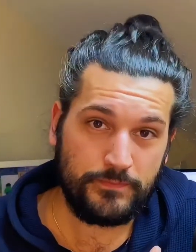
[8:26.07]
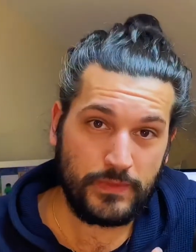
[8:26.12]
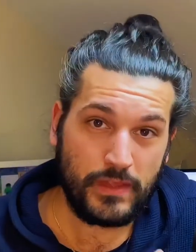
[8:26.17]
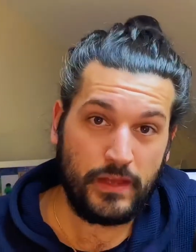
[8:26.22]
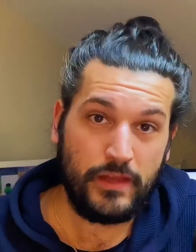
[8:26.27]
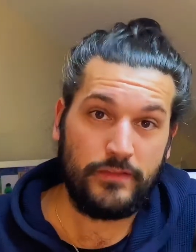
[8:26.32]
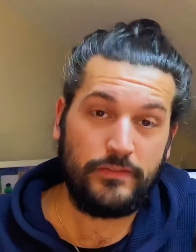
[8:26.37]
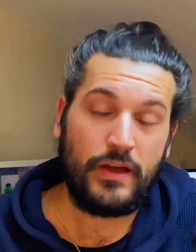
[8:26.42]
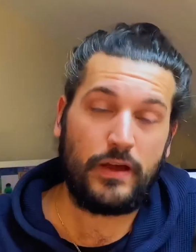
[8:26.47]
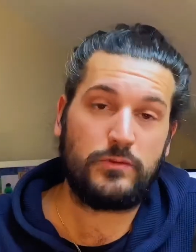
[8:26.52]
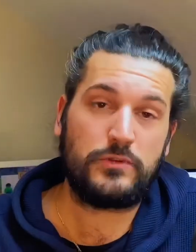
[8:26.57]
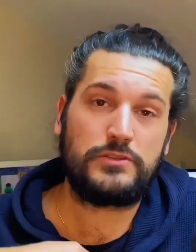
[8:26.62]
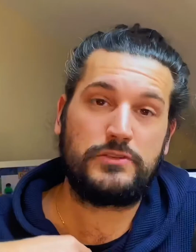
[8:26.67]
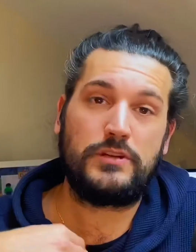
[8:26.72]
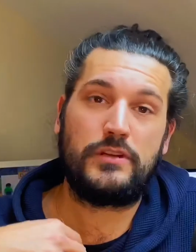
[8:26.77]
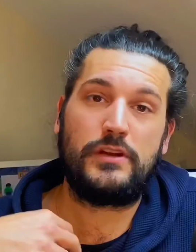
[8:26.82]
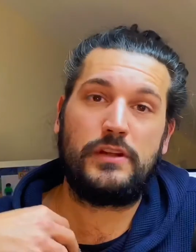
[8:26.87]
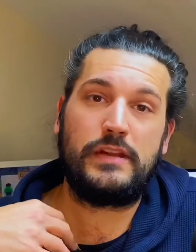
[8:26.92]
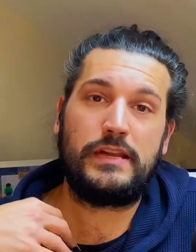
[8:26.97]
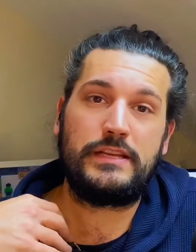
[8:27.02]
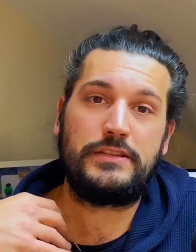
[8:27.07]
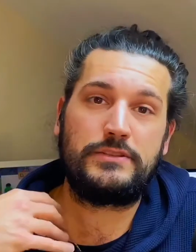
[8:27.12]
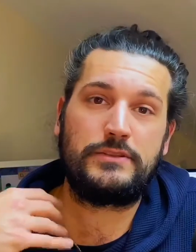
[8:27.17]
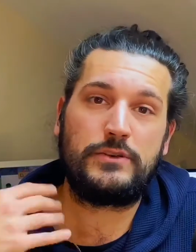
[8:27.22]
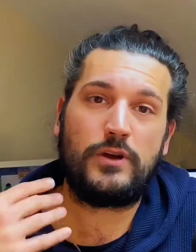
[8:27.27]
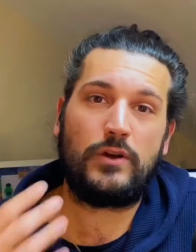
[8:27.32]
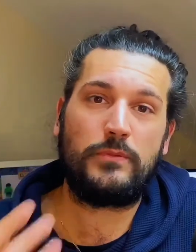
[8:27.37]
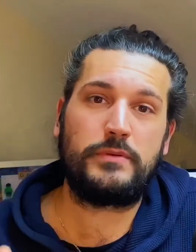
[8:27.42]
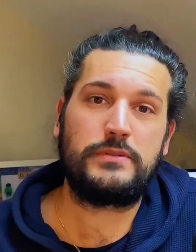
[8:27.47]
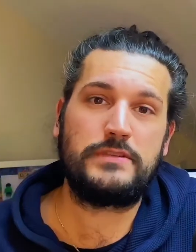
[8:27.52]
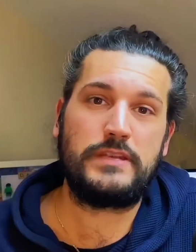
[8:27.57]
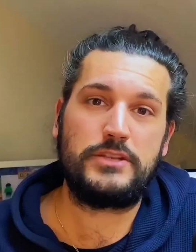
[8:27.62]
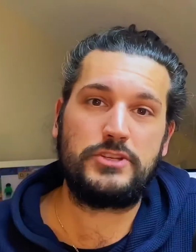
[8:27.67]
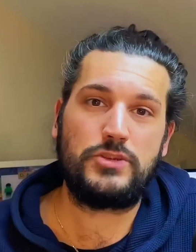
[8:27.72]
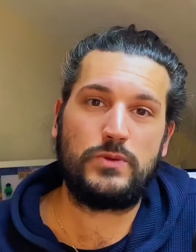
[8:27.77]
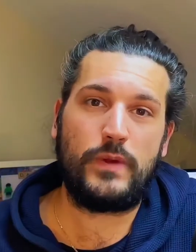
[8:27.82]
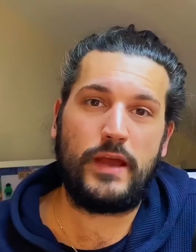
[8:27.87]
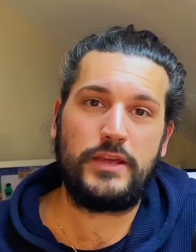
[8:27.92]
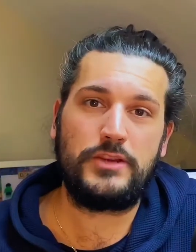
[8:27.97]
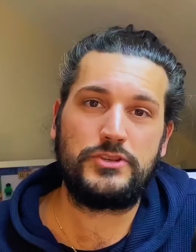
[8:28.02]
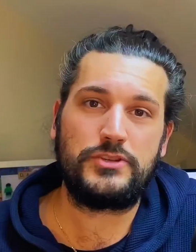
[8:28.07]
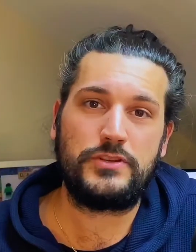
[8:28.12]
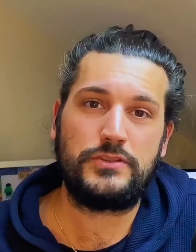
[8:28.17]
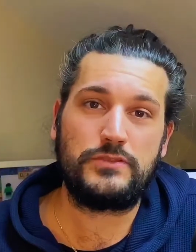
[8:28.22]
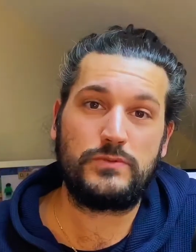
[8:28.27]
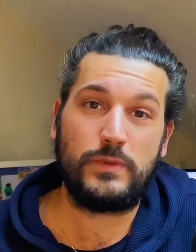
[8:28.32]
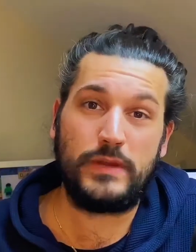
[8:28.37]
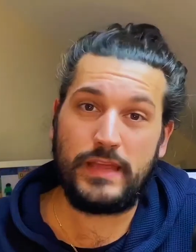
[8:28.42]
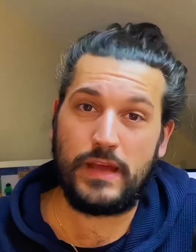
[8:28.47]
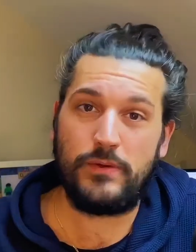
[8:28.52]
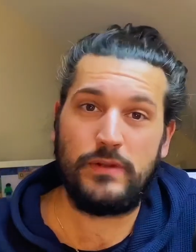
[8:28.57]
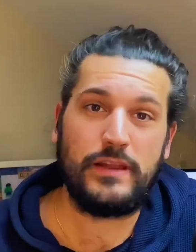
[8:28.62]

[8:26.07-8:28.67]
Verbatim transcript: that will certainly stop situations with our